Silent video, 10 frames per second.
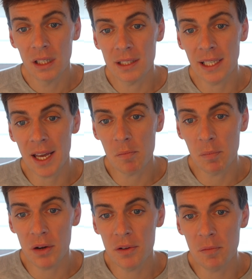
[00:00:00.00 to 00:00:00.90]
to get
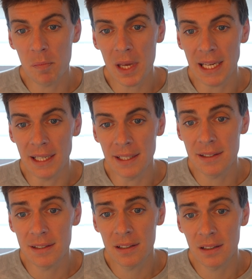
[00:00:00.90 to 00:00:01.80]
both
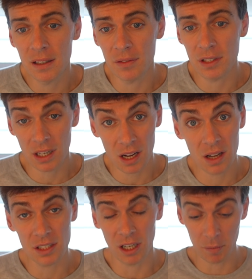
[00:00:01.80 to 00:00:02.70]
beads of the
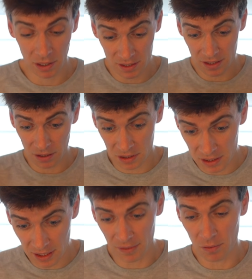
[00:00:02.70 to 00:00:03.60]
car tyre, because it's so
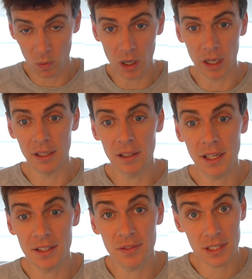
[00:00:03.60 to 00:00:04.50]
stiff and wide,
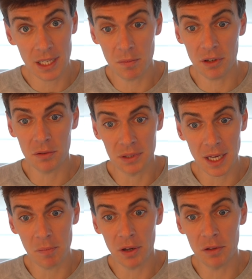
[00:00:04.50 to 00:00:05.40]
it's physically impossible to
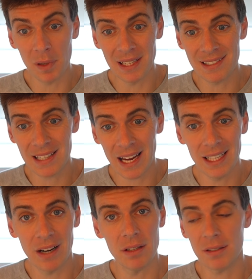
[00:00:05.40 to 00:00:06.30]
get both beads sat in
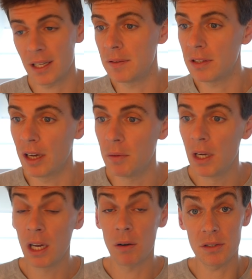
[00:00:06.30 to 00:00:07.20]
there at the same time.
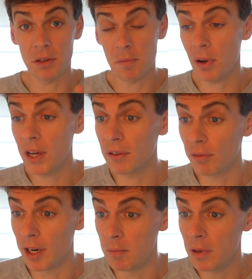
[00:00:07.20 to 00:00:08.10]
Whereas on a bike
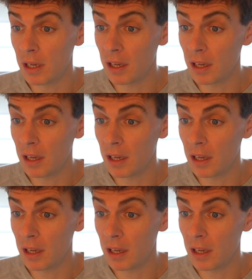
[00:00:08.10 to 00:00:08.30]
rim,